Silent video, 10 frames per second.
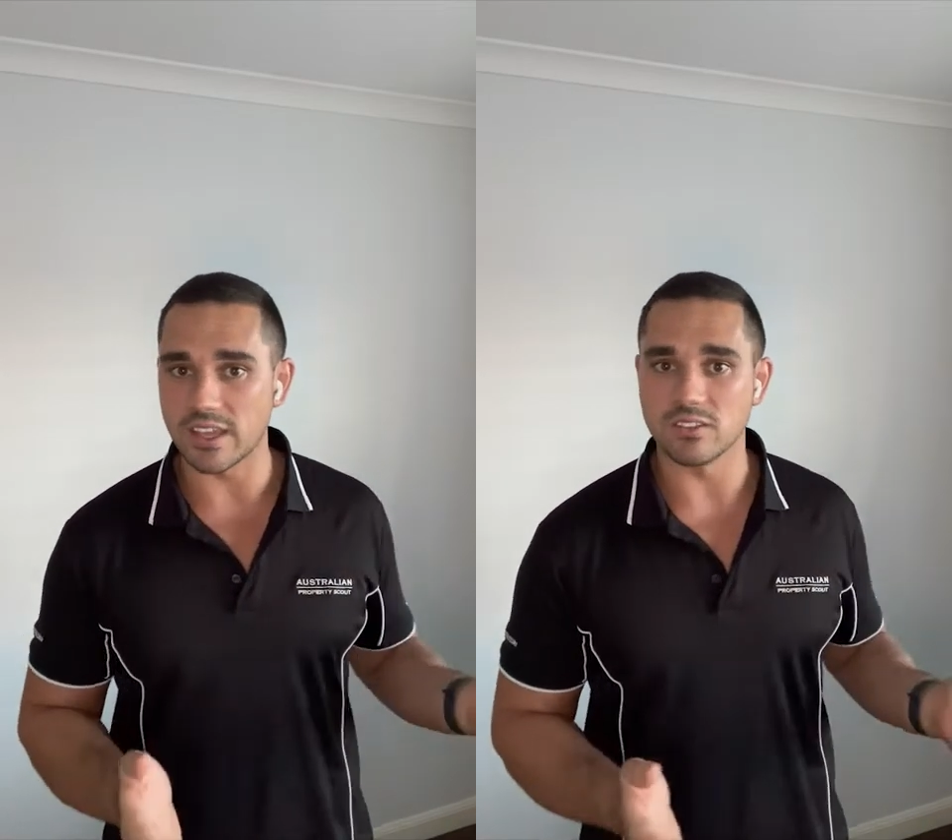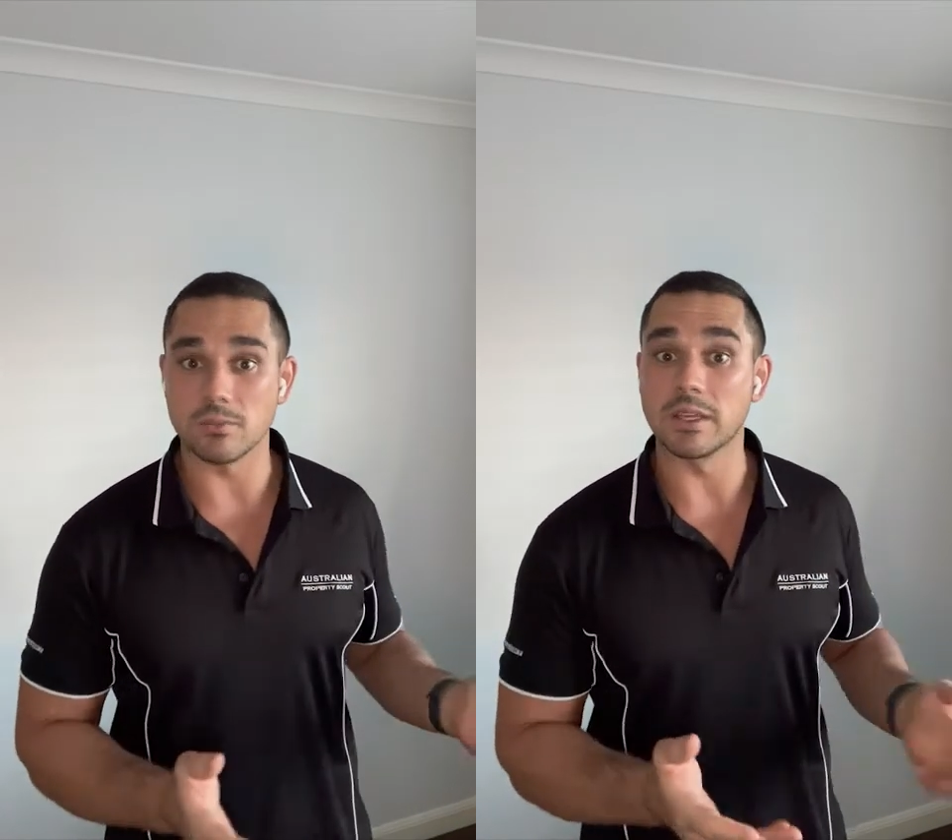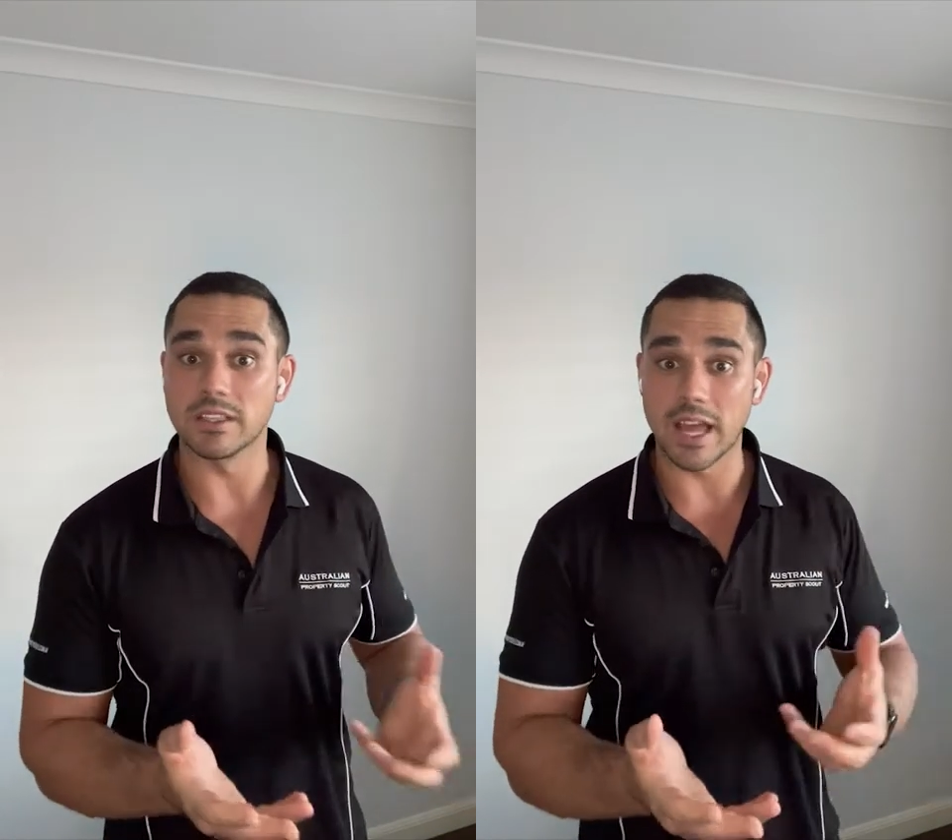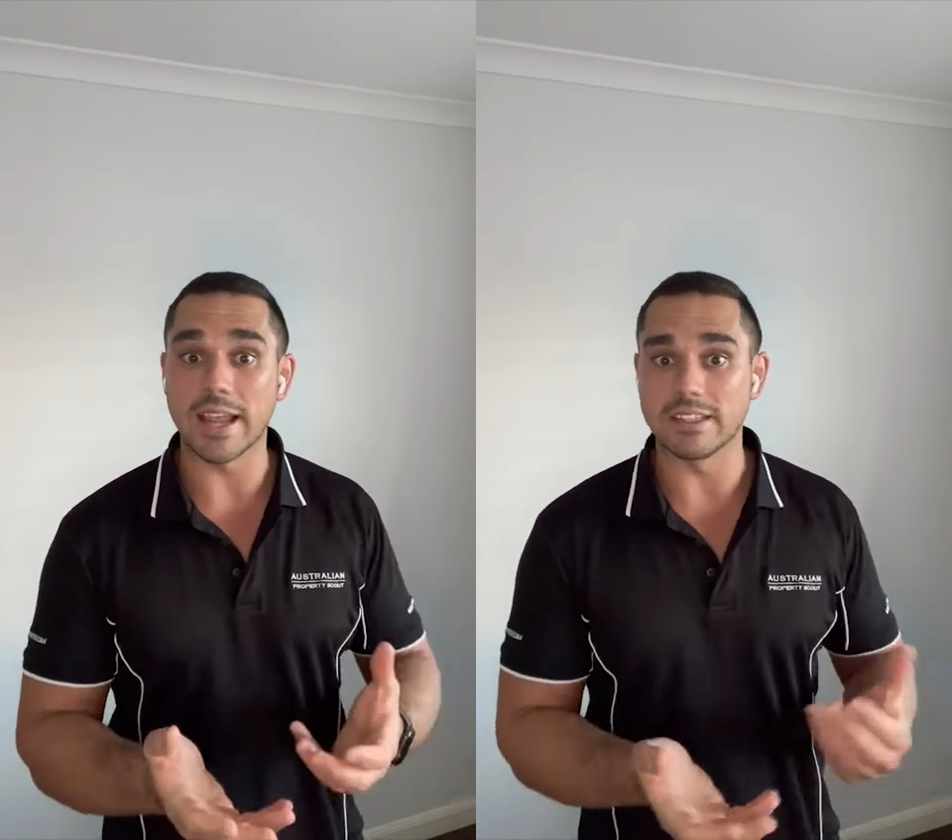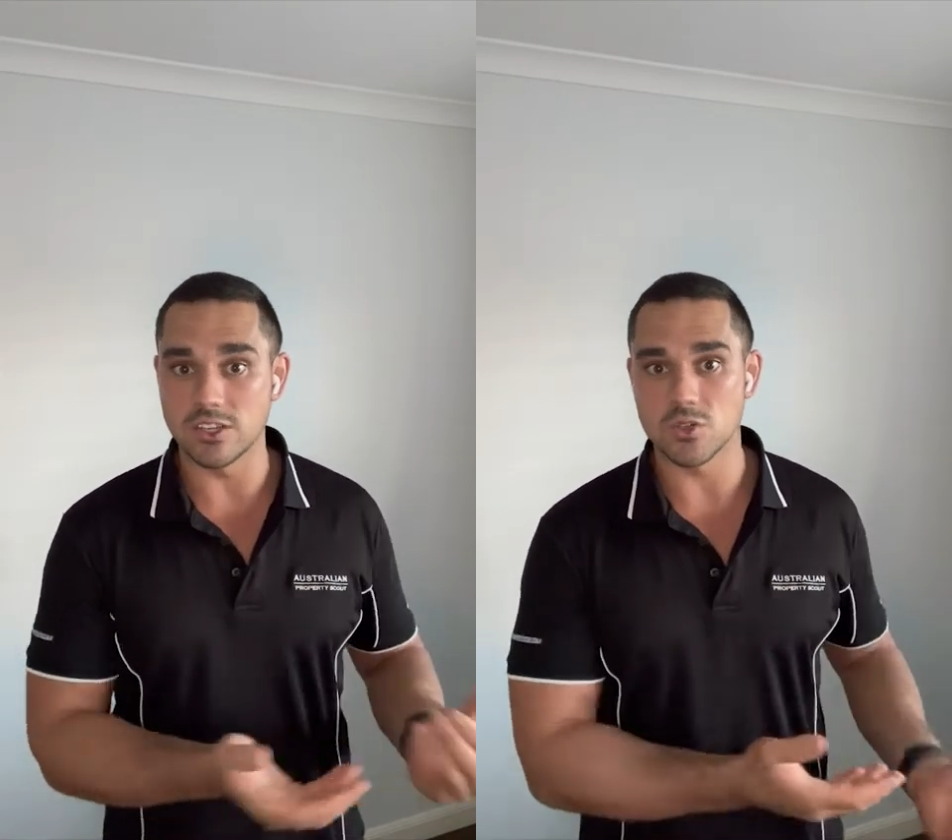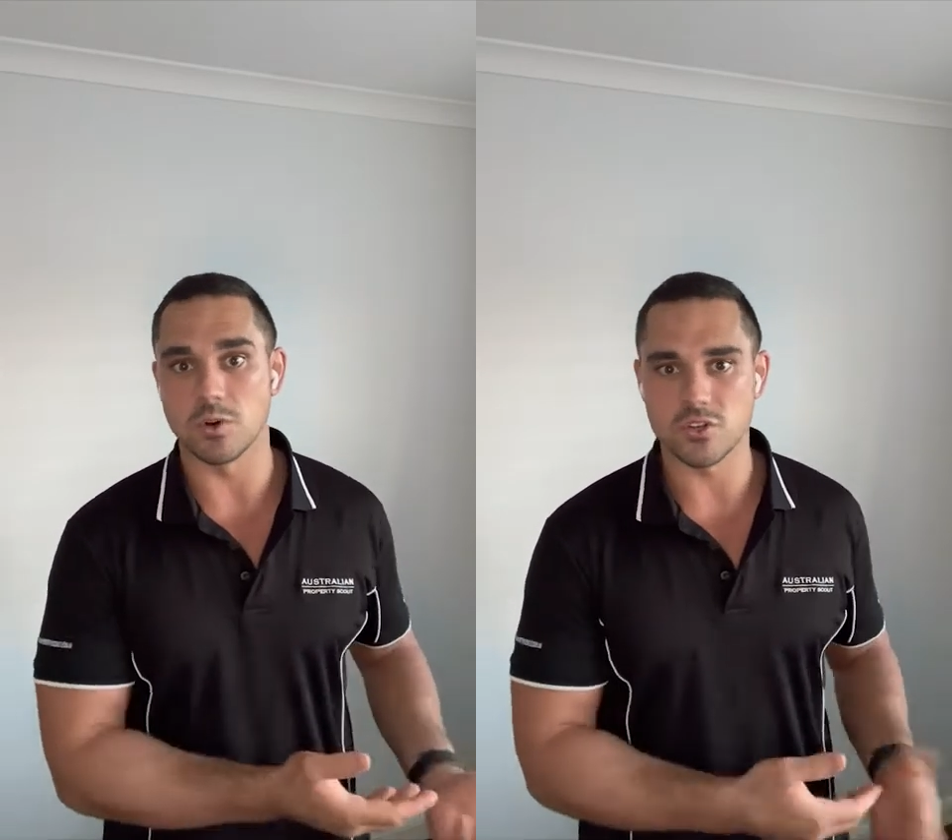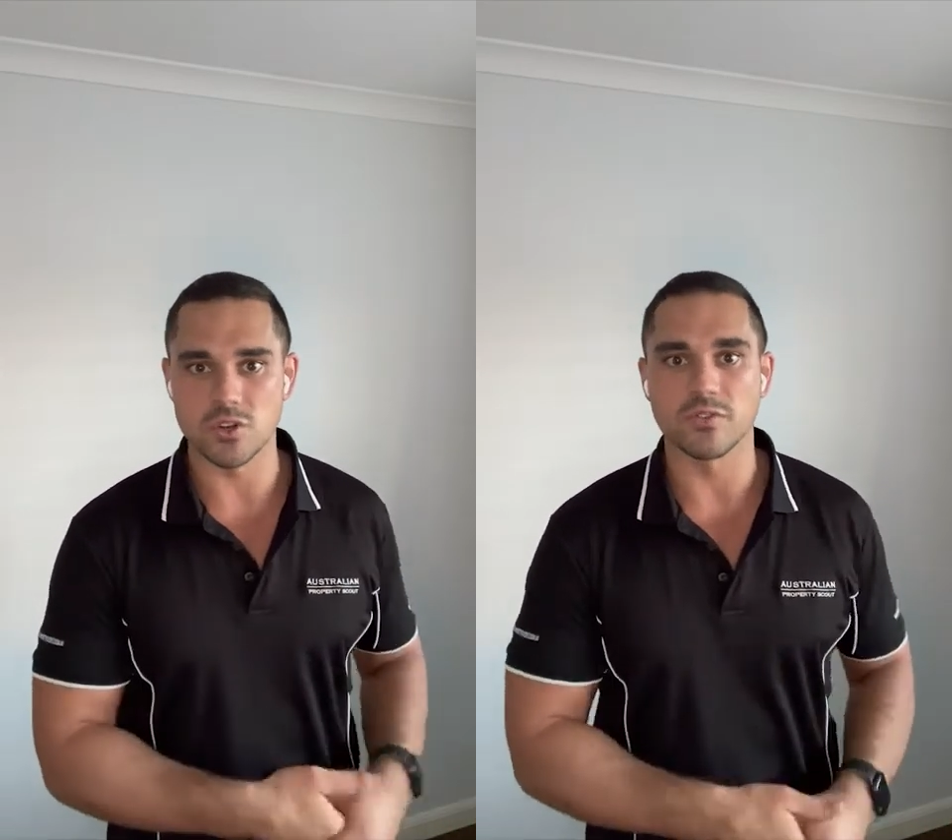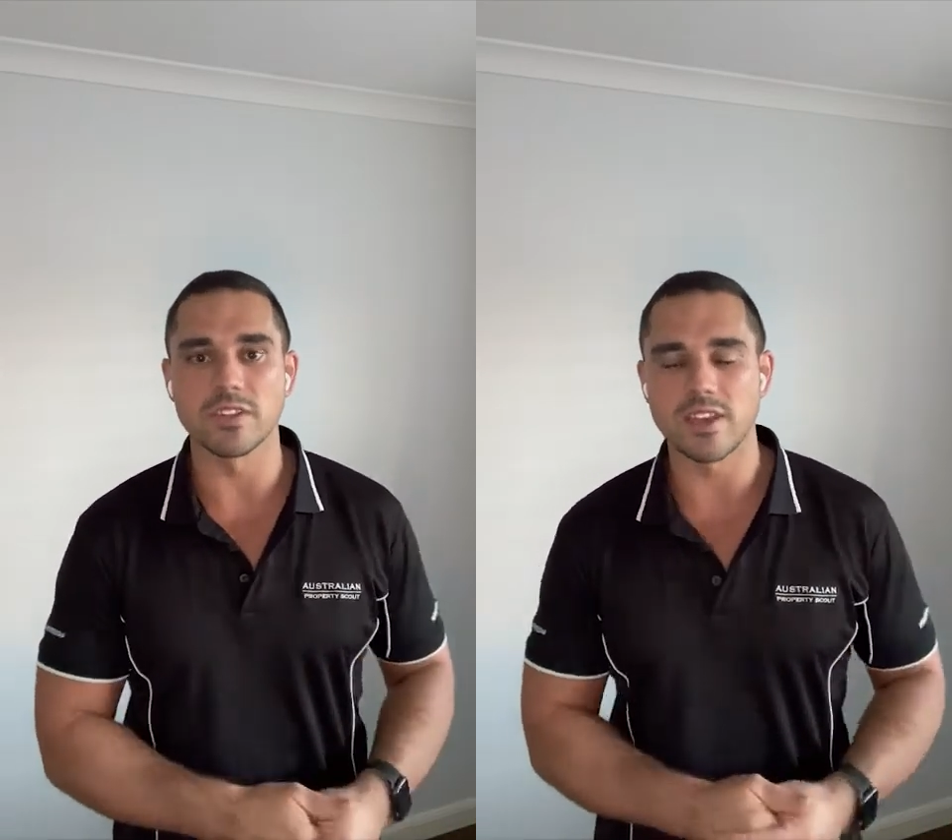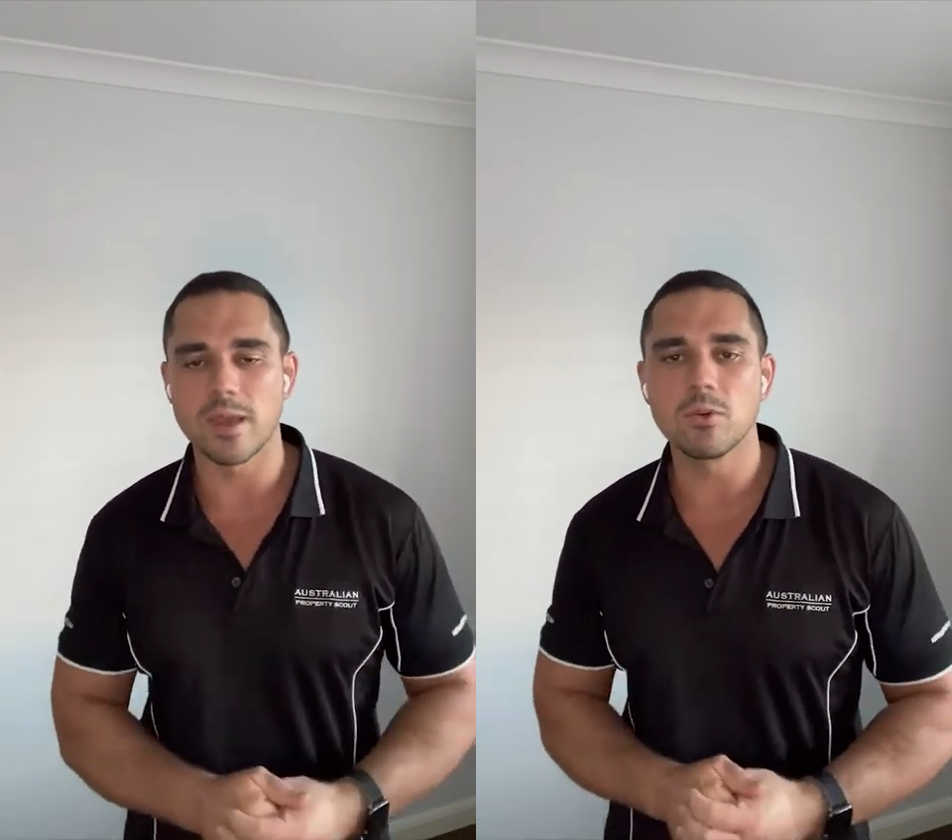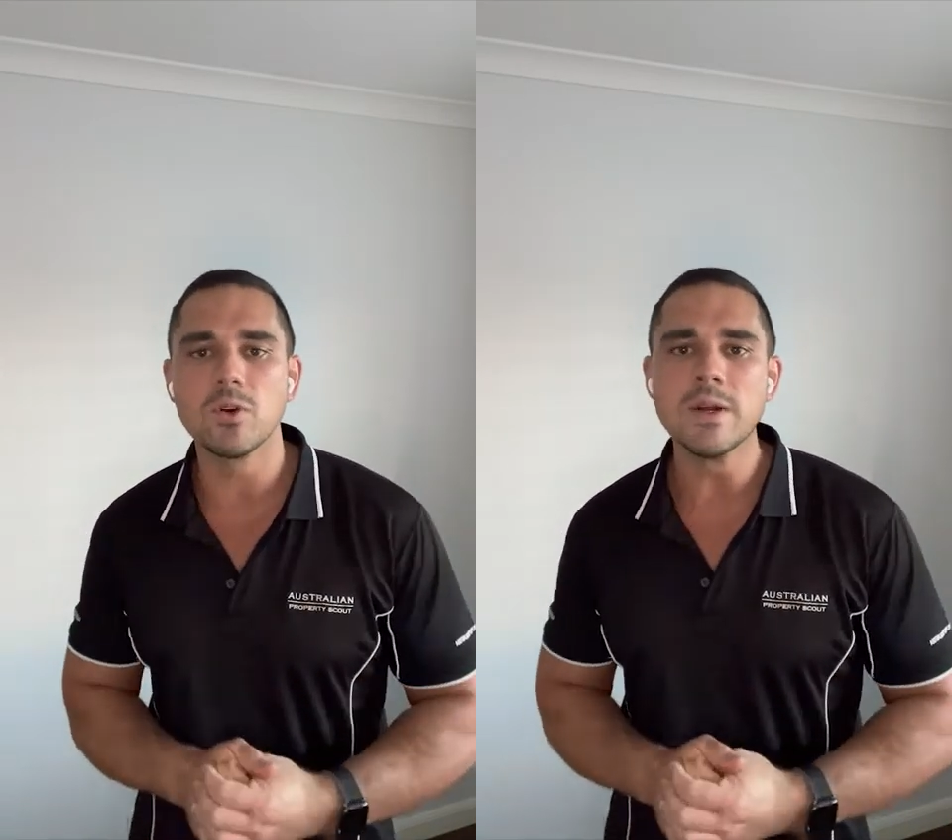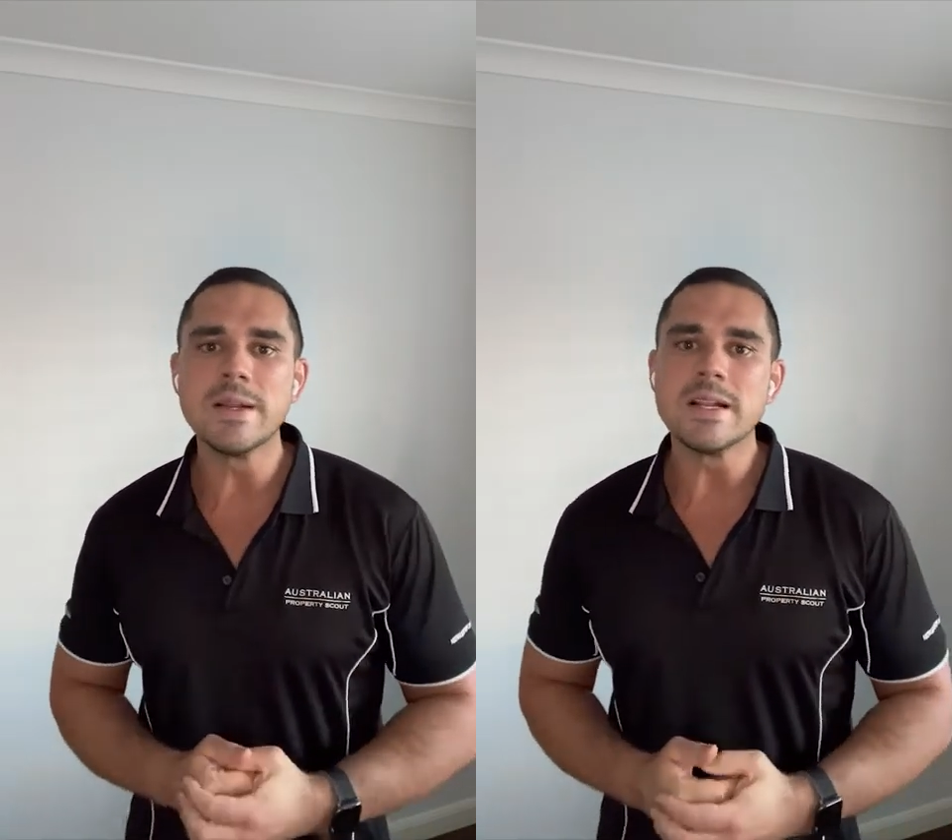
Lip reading: something like a dishwasher off the table.